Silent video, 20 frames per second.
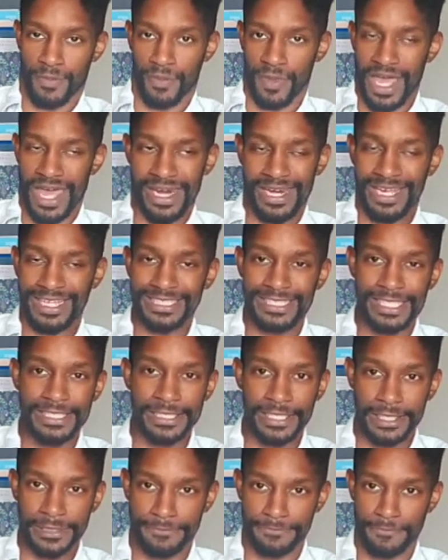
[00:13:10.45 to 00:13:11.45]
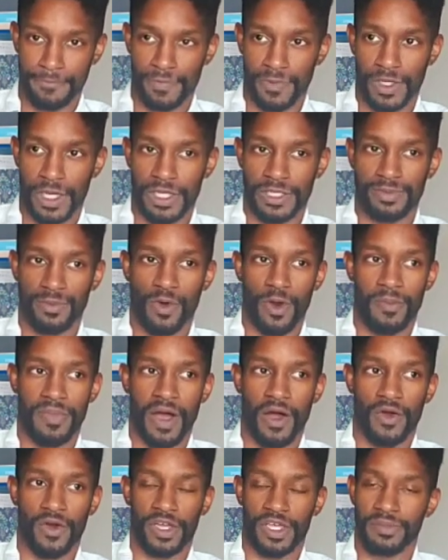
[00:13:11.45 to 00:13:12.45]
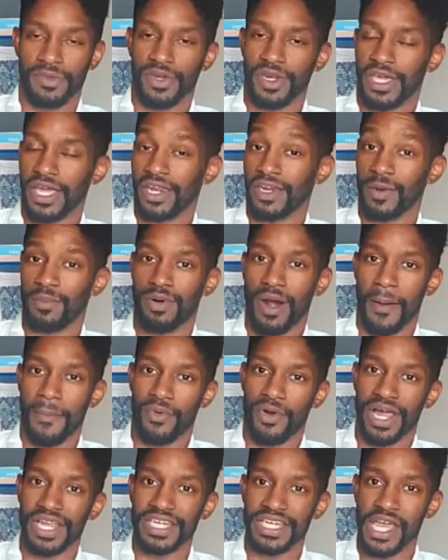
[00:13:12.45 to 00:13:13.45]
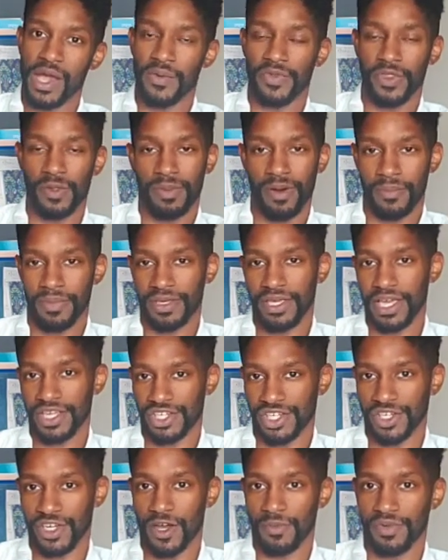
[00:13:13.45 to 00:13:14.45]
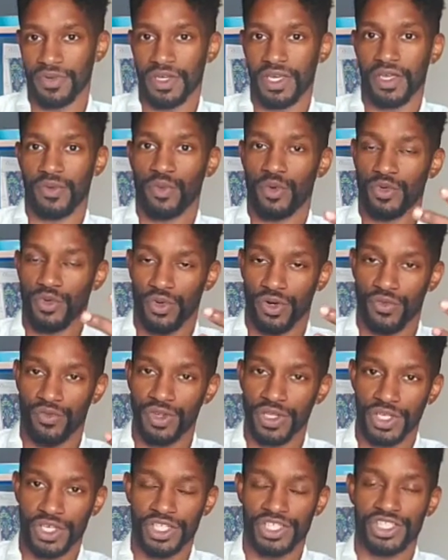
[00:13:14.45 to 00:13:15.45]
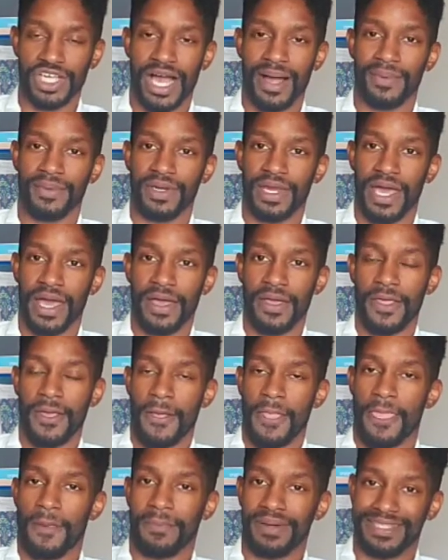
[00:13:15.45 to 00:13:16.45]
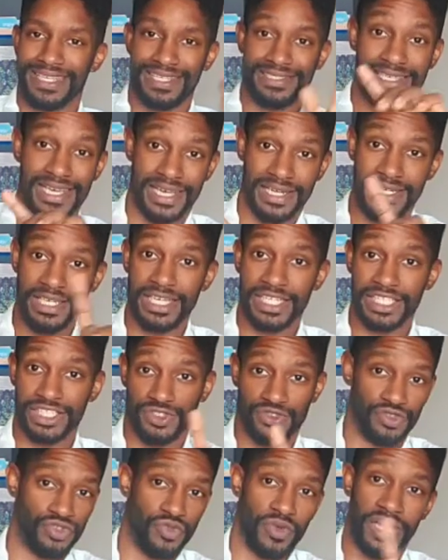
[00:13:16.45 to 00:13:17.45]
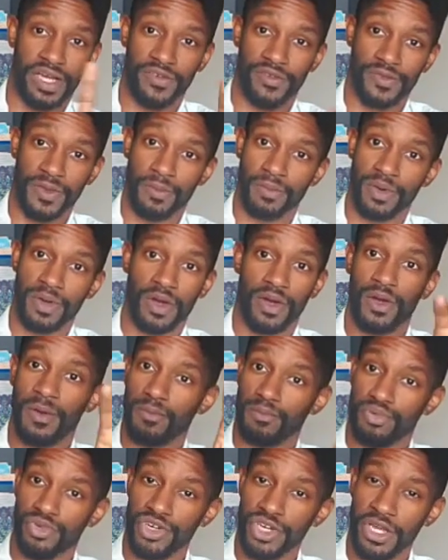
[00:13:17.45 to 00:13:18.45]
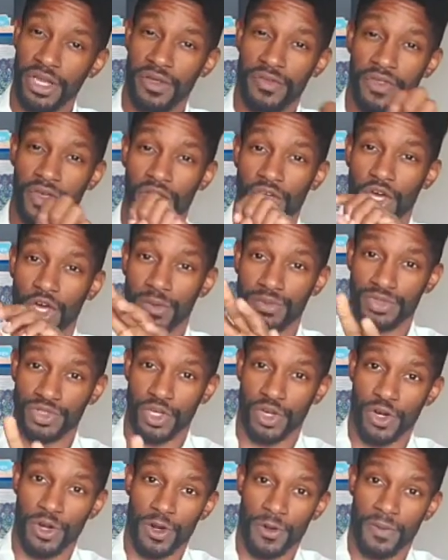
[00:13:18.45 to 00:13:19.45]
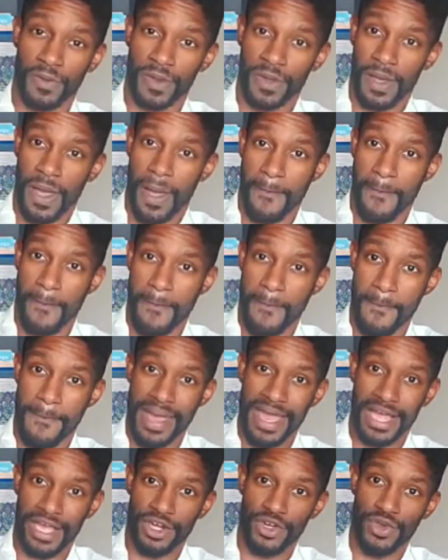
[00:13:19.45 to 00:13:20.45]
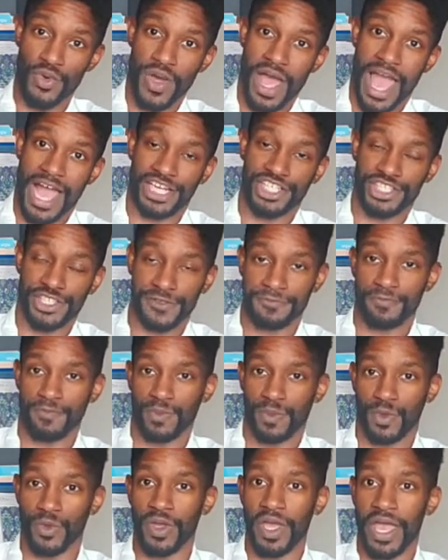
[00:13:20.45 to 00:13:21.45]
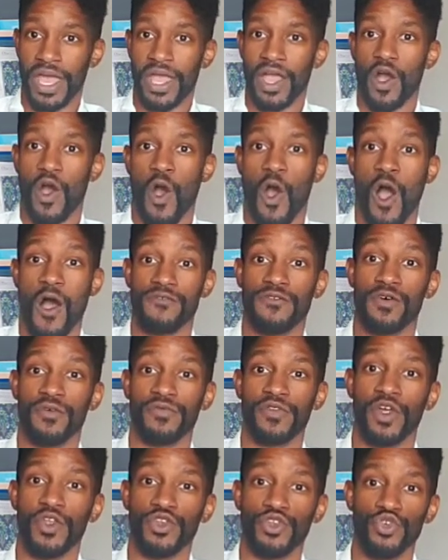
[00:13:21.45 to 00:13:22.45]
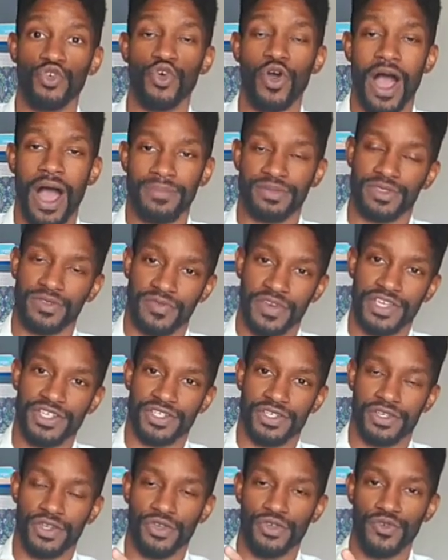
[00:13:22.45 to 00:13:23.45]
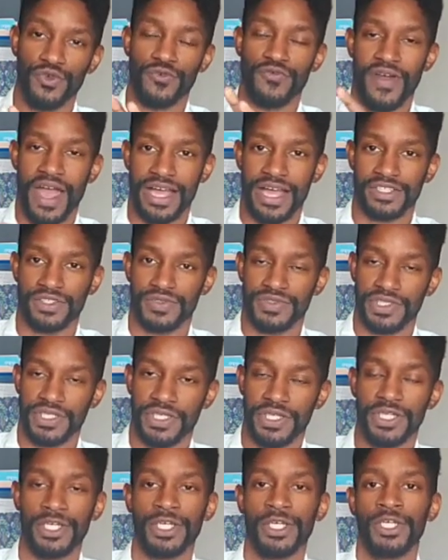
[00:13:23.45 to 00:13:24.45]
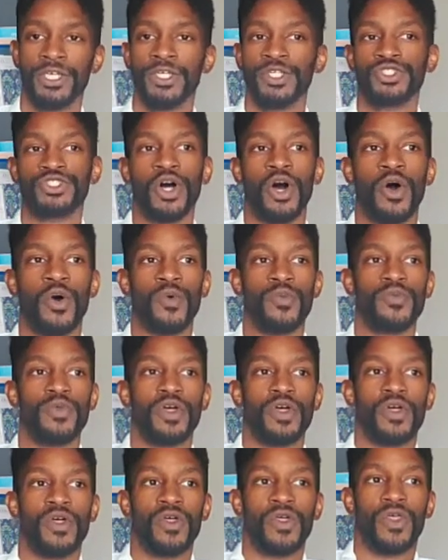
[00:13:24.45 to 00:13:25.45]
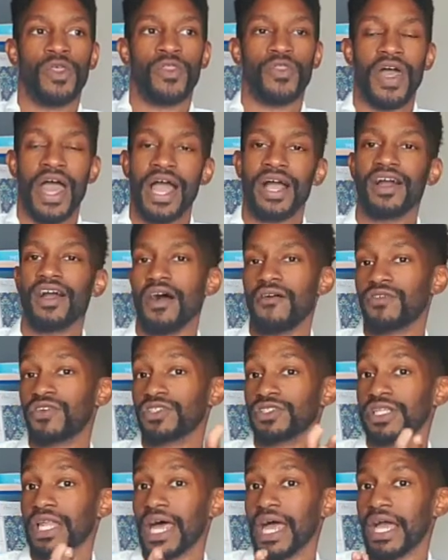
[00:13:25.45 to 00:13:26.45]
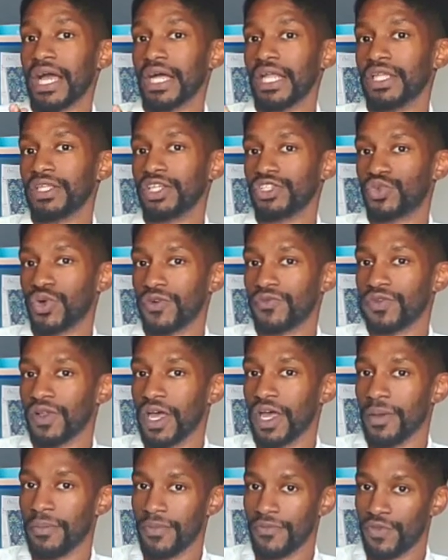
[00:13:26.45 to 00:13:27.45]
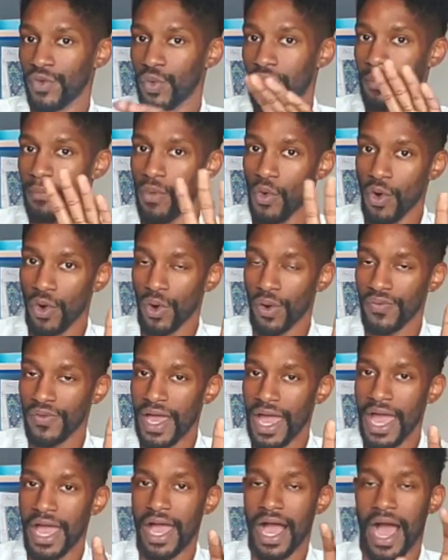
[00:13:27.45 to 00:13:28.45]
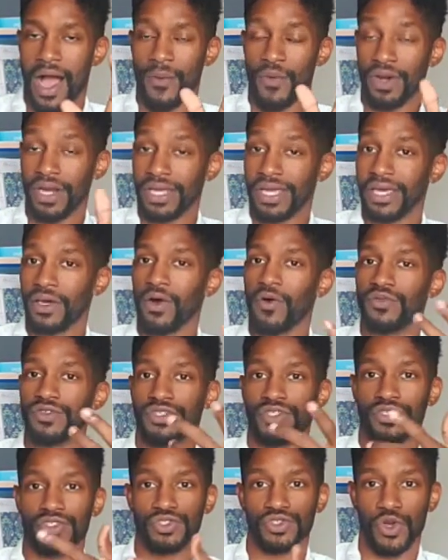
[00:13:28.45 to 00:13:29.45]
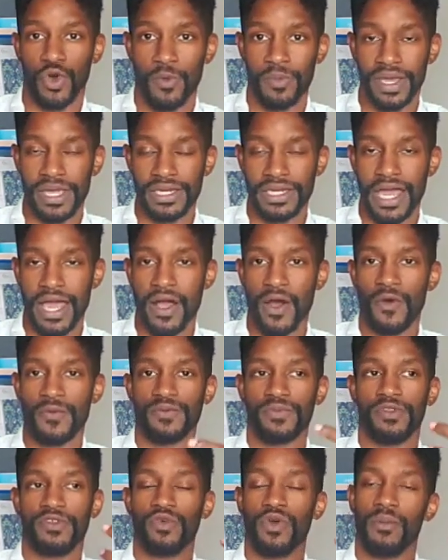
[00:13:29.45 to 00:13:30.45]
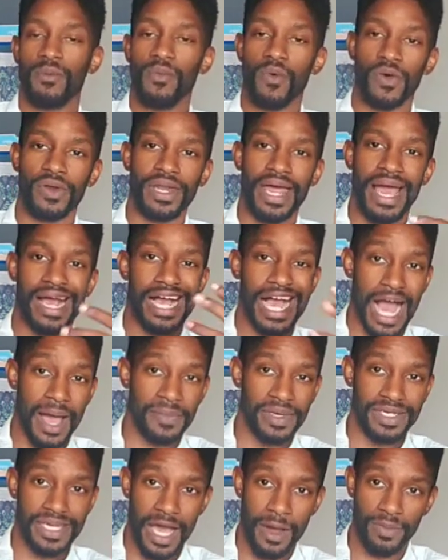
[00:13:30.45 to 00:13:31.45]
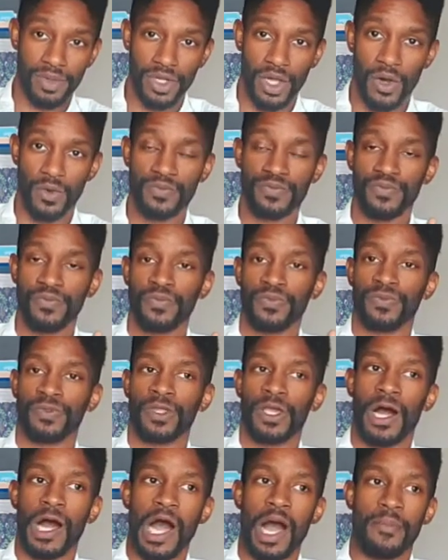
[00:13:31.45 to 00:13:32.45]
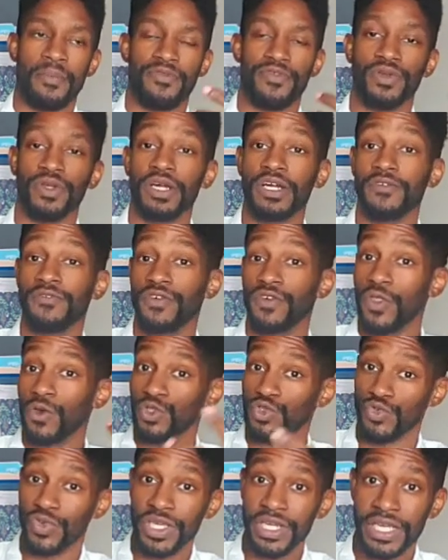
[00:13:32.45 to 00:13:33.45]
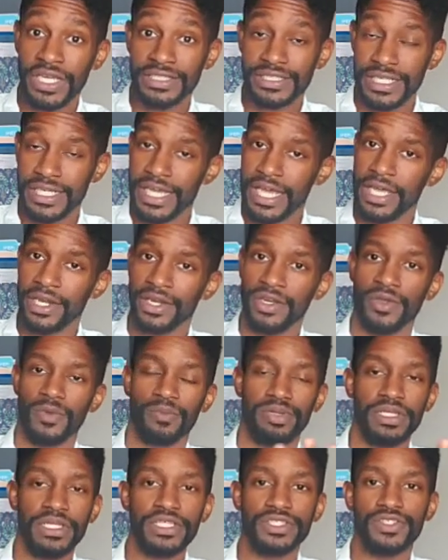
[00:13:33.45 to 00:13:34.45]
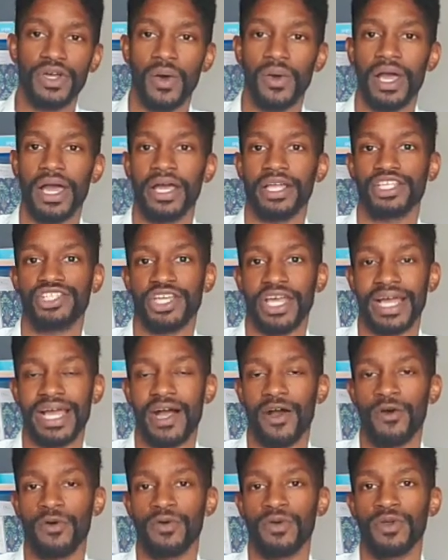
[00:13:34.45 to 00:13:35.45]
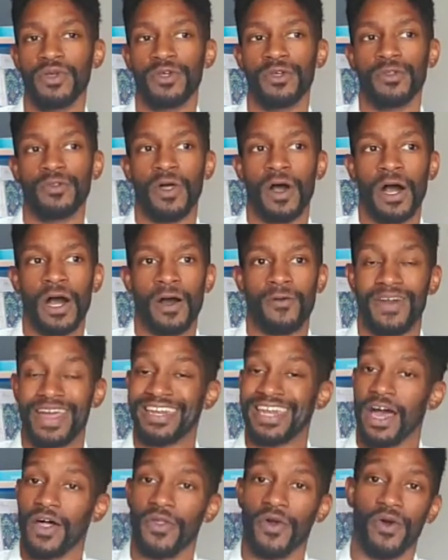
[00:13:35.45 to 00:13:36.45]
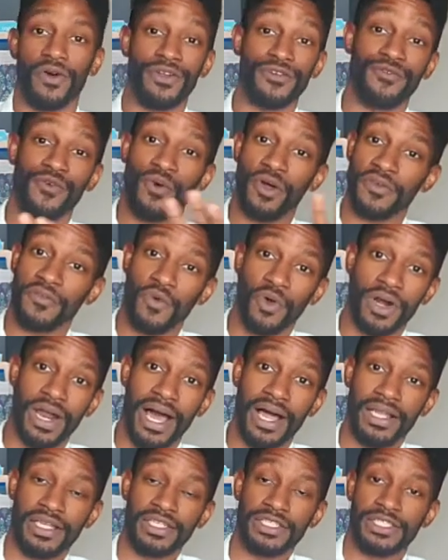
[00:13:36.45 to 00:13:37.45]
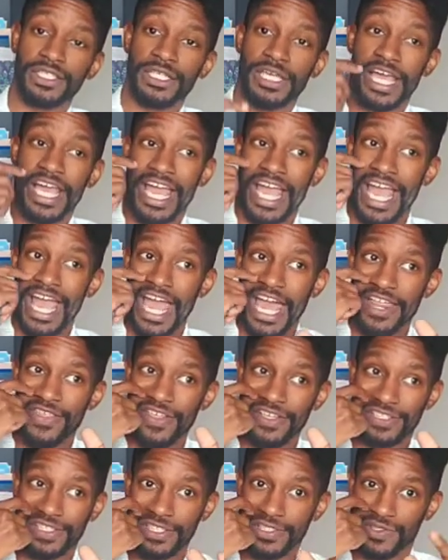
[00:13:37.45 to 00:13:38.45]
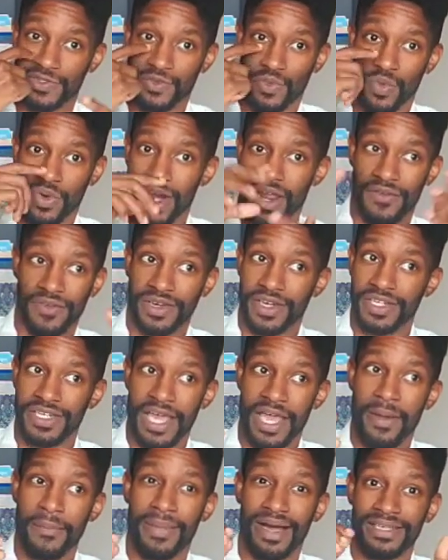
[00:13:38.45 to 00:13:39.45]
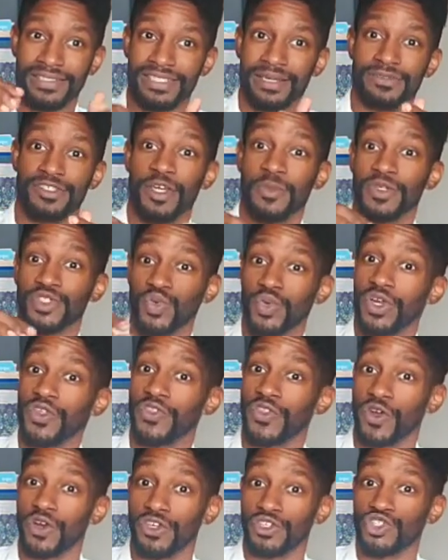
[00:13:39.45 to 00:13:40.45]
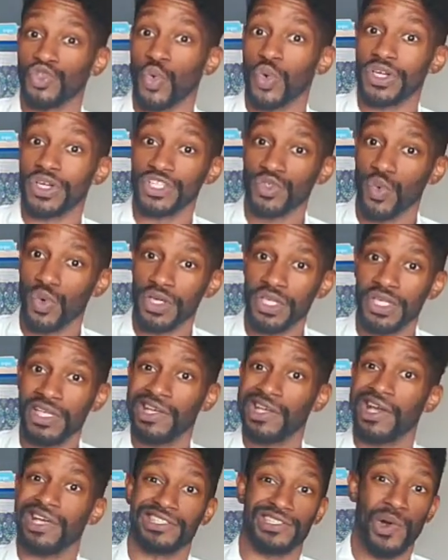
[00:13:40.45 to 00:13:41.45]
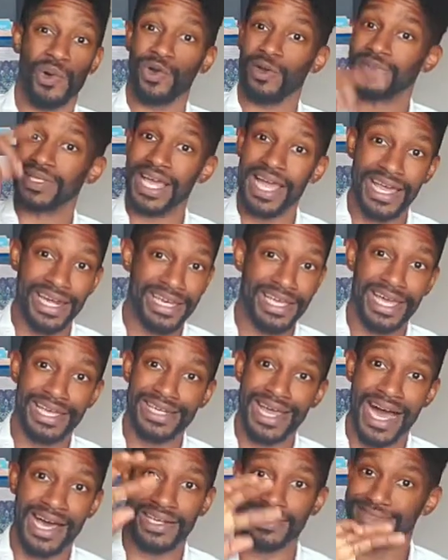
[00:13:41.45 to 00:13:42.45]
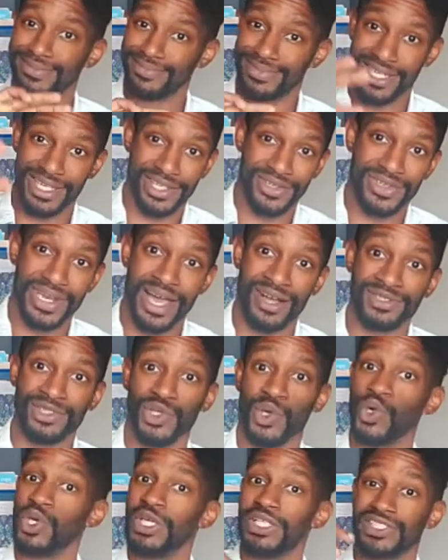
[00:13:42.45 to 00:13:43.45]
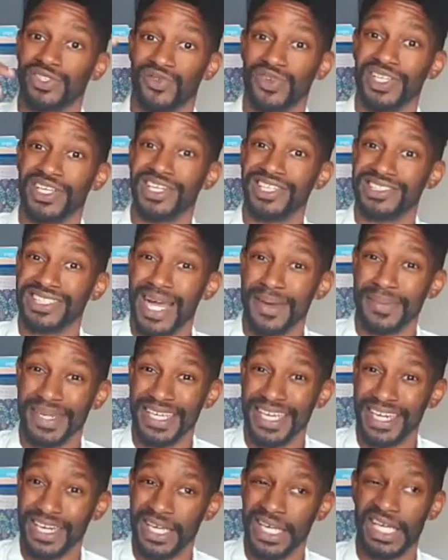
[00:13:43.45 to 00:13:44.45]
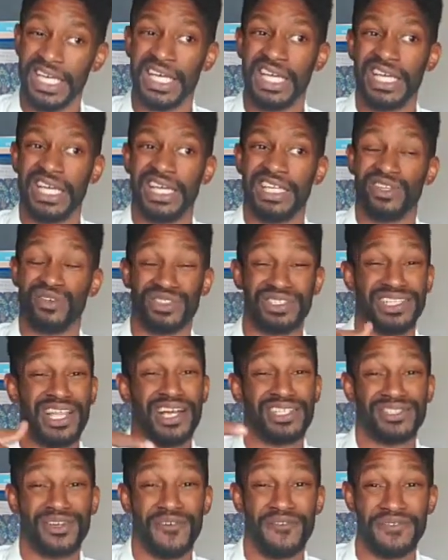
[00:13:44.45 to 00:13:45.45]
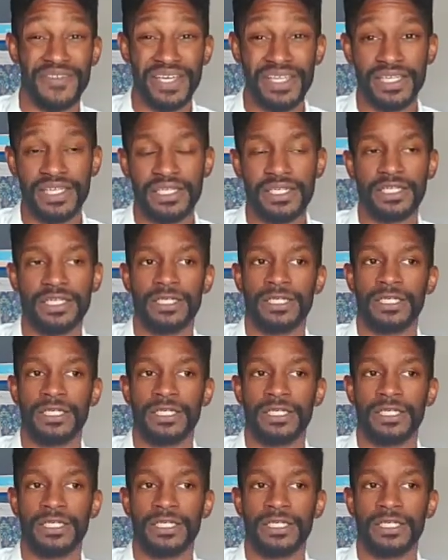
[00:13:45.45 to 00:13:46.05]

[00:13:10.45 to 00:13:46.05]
Editing is easy. It's more about communicating the proper idea with the publication company, and we're doing a really good job on that. But that technique is directly from the book. Breathe, observe, make a new action okay, off of the new observation, the new facts you're seeing. So that covers like the twin flame. If you want more on that, I want to get over to the soulmate now. If you want more on that, comment down below. Um, if you're looking for those readings again, please go ahead, check out. Uh, right now, they're only $44. And this is whatever the date by September 23rd, 2020, it's going up to $88. I'm telling you now. So it's a really good time to get it. Those slots are feeling.